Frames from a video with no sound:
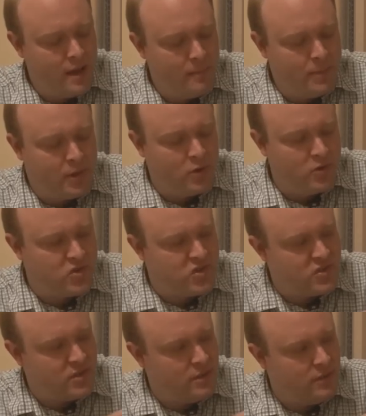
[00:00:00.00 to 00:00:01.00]

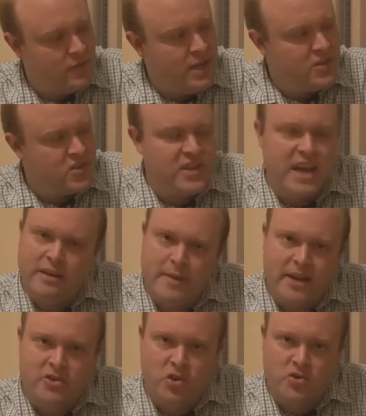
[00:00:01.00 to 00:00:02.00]
Because the standard
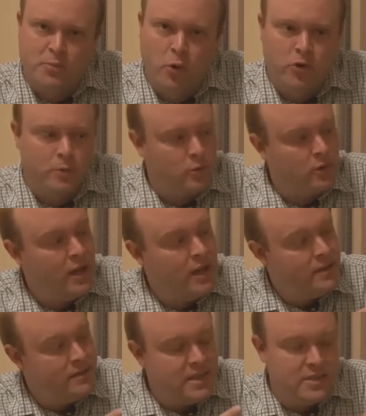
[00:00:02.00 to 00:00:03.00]
Macintosh Portable
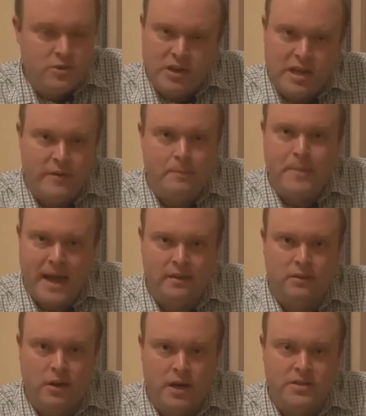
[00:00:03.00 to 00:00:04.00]
did not have a
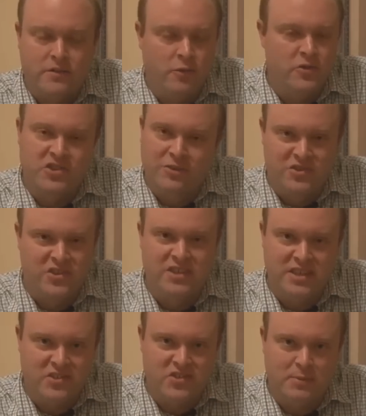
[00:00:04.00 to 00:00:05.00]
backlight for its
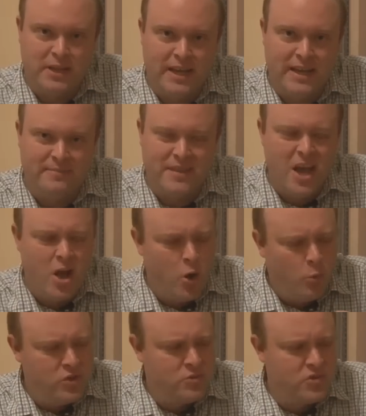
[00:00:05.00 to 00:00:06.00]
LCD display,
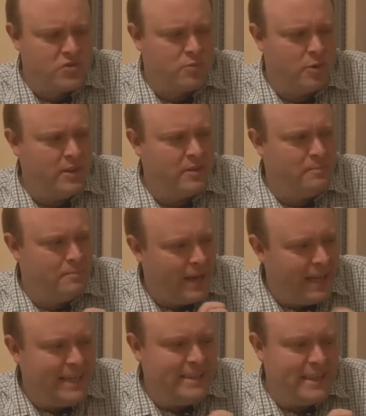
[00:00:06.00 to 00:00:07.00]
which was probably the
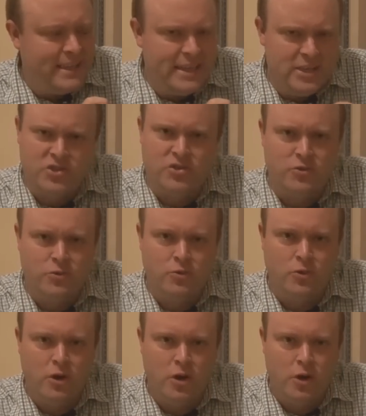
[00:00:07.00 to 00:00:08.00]
main issue
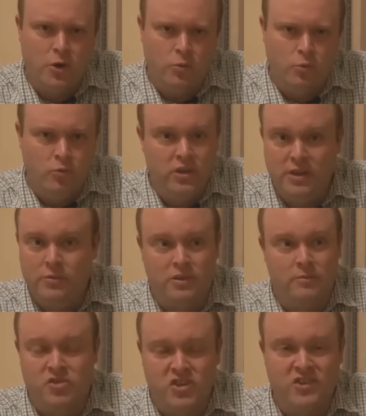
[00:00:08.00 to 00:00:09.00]
really with
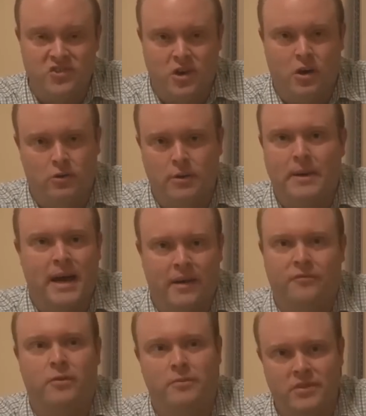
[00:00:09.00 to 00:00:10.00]
the machine as a whole,
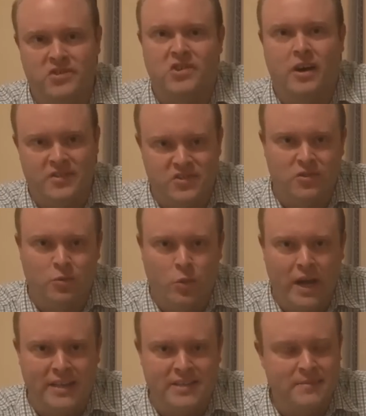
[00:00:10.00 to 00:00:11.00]
apart from the size and the
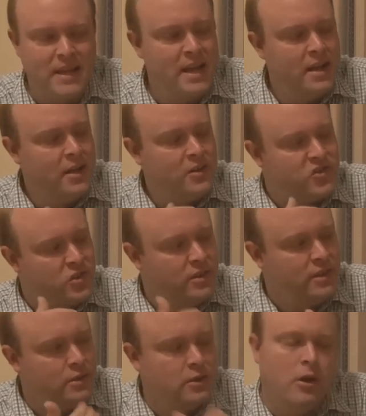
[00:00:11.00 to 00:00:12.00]
weight, so that
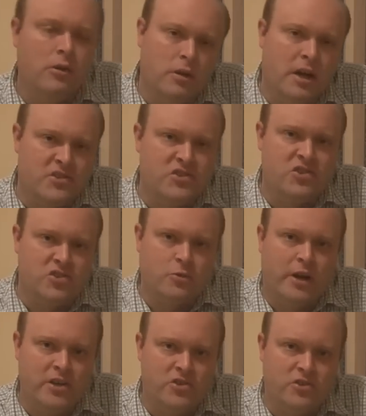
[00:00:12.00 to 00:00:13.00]
in low light
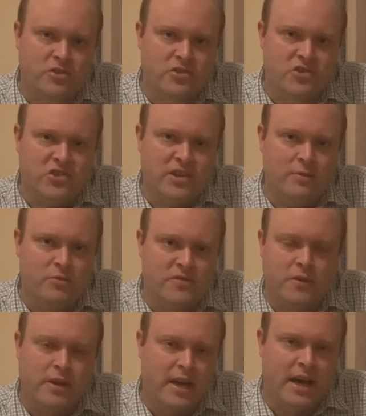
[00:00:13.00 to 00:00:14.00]
situations, it was
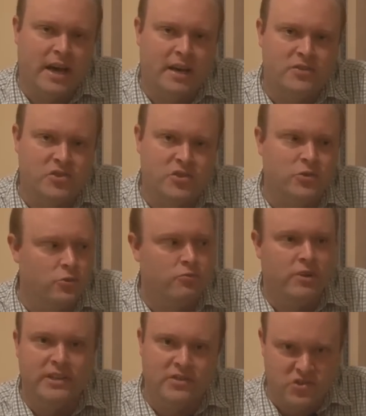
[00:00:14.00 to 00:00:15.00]
very hard to
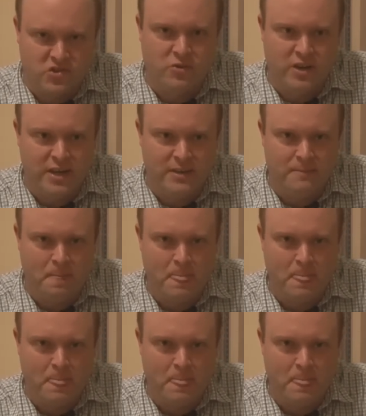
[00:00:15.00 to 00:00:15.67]
read the screen.